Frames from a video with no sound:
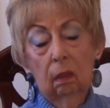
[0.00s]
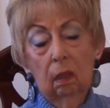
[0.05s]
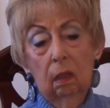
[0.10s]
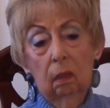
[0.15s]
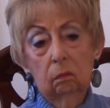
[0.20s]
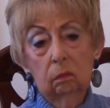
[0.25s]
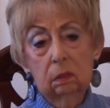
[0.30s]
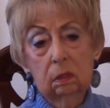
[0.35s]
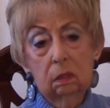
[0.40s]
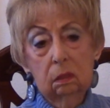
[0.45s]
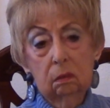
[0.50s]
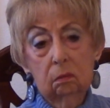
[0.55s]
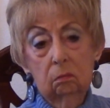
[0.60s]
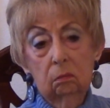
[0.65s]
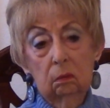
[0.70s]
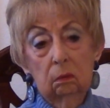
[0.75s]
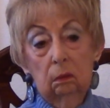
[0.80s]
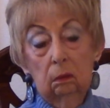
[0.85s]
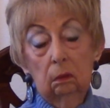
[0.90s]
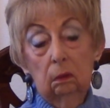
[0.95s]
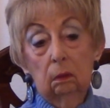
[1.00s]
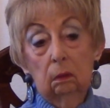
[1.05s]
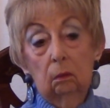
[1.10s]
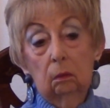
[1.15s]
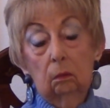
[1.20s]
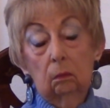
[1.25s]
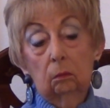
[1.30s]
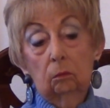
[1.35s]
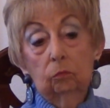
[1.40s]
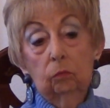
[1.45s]
I was
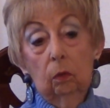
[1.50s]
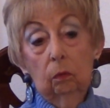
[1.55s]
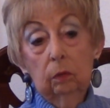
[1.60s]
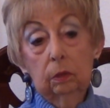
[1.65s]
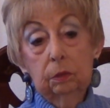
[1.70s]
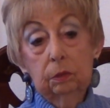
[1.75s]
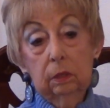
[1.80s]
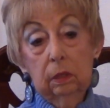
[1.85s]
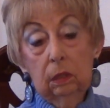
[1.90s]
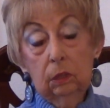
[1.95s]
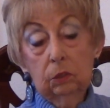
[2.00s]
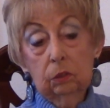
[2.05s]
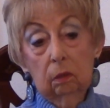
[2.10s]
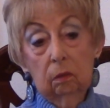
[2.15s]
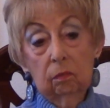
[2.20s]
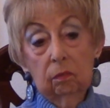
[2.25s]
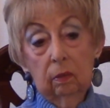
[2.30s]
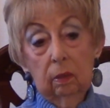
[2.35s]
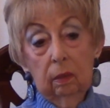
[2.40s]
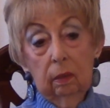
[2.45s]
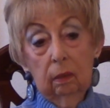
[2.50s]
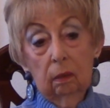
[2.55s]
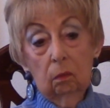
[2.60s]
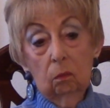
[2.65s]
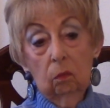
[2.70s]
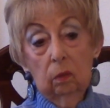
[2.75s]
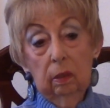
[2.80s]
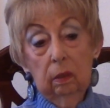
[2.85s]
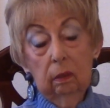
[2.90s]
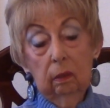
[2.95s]
voted Teacher of the Year
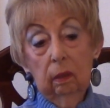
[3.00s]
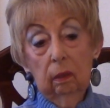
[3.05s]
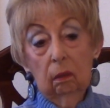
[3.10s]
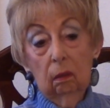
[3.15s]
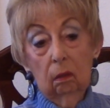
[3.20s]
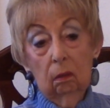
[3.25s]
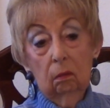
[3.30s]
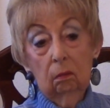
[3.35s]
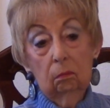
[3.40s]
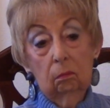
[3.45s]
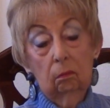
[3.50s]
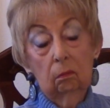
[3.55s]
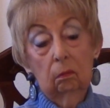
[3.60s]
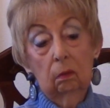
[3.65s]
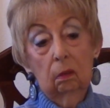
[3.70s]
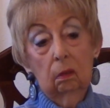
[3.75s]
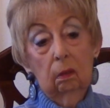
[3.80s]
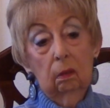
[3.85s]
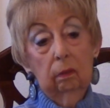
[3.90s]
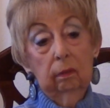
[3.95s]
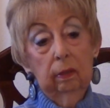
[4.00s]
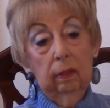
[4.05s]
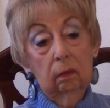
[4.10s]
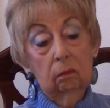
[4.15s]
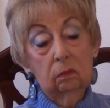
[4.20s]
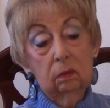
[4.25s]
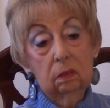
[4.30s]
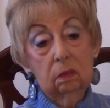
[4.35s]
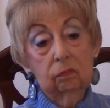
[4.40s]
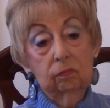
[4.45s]
one year, and that
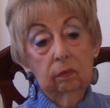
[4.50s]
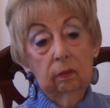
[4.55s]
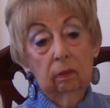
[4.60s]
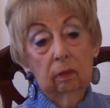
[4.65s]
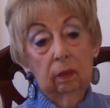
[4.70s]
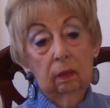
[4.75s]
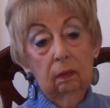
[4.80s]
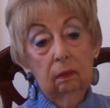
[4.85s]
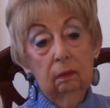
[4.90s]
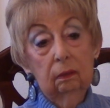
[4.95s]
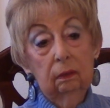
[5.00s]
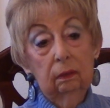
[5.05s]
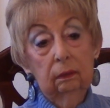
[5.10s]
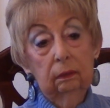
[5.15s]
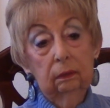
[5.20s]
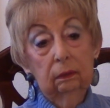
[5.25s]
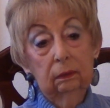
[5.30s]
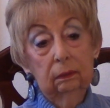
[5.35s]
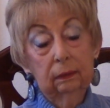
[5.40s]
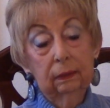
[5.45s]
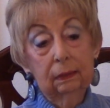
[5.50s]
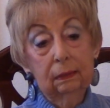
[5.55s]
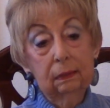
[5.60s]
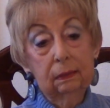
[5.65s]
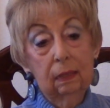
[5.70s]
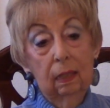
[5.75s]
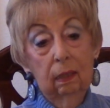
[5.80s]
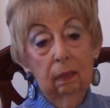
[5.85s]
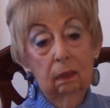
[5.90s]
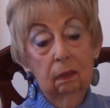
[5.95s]
was a very
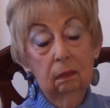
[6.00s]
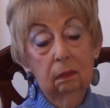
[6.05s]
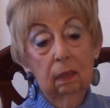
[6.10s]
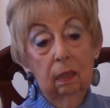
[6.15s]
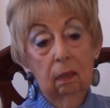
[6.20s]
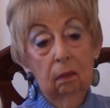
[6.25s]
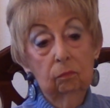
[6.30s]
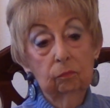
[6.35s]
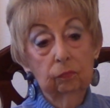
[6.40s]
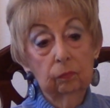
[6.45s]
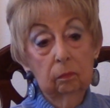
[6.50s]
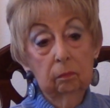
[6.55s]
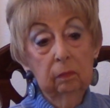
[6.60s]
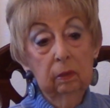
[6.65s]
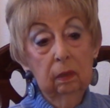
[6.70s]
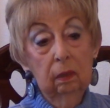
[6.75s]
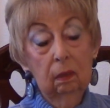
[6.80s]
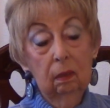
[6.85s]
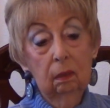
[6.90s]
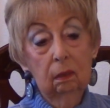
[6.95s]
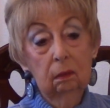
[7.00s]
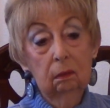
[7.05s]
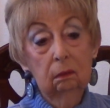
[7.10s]
exciting time for me.